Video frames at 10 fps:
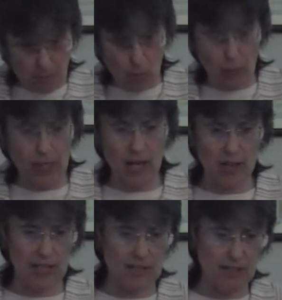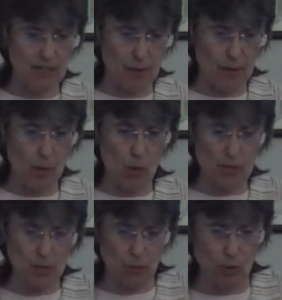where we are at this very
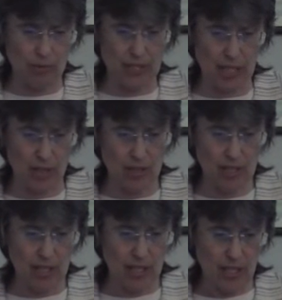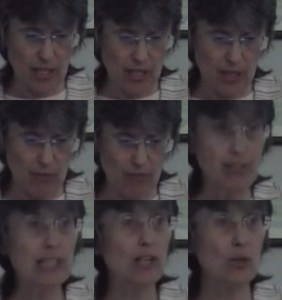moment. We're over here. We're
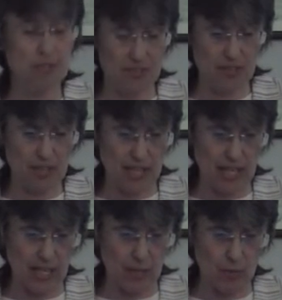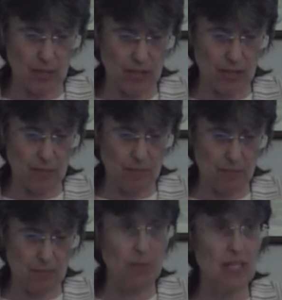very close. When the
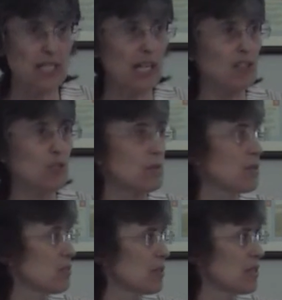building next to us